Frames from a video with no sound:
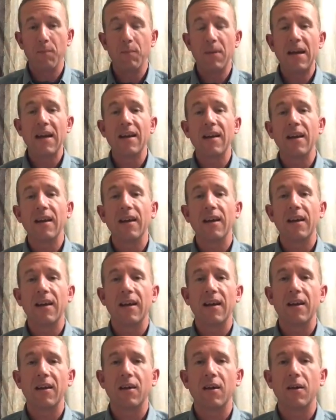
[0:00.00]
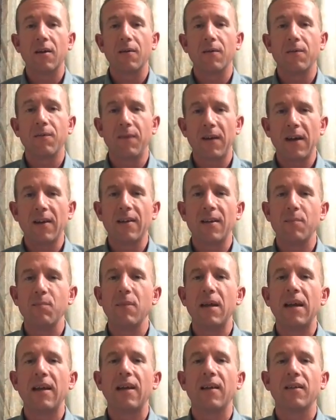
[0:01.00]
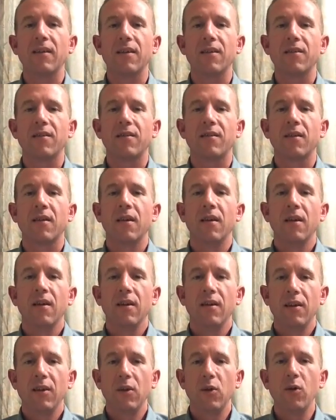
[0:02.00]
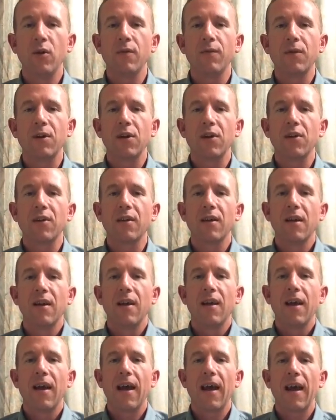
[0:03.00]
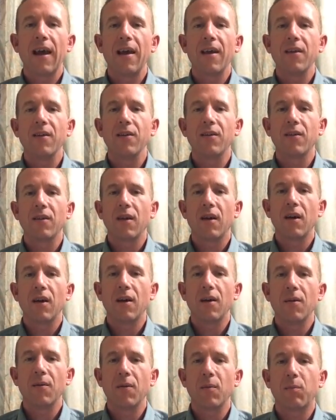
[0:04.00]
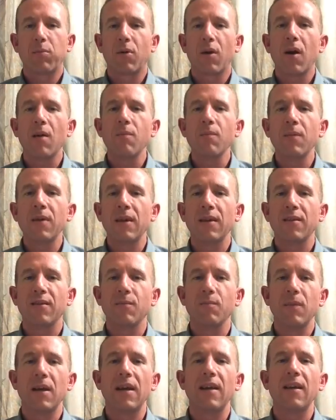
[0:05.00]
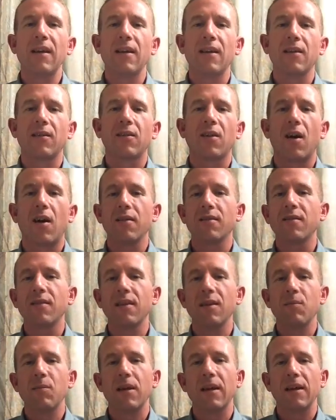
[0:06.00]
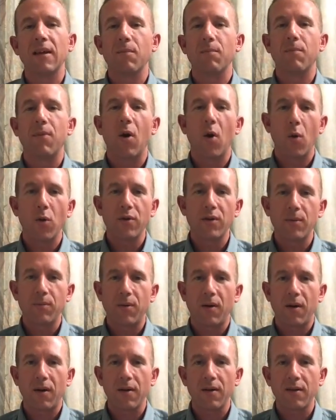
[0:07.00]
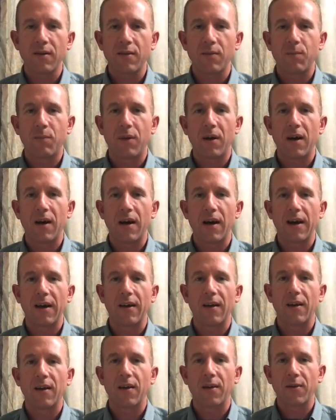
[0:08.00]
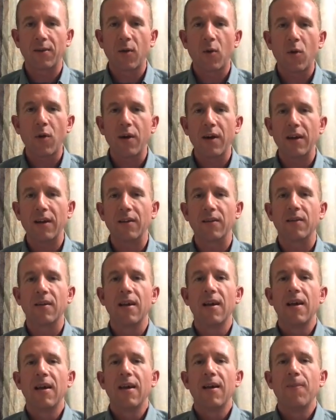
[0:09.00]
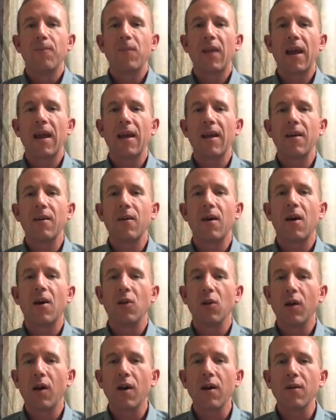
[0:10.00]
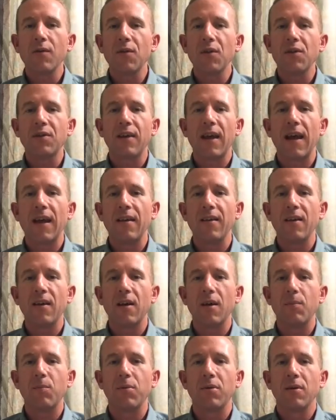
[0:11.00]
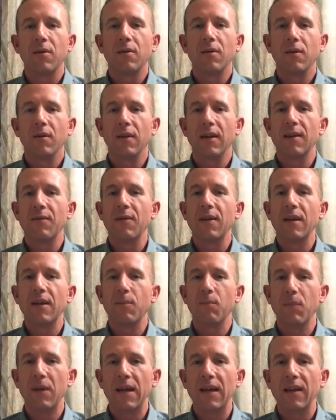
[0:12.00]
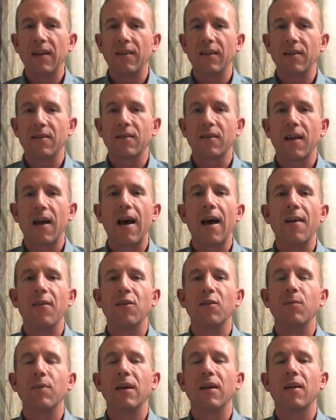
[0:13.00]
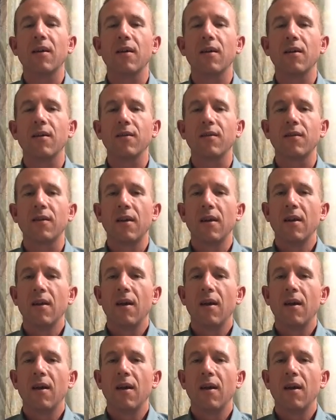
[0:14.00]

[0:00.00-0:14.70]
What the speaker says: meaning in a fairly meaningless universe. And the problem is meaning is constantly being imposed upon us by authorities. And a lot of us end up living meaningless lives because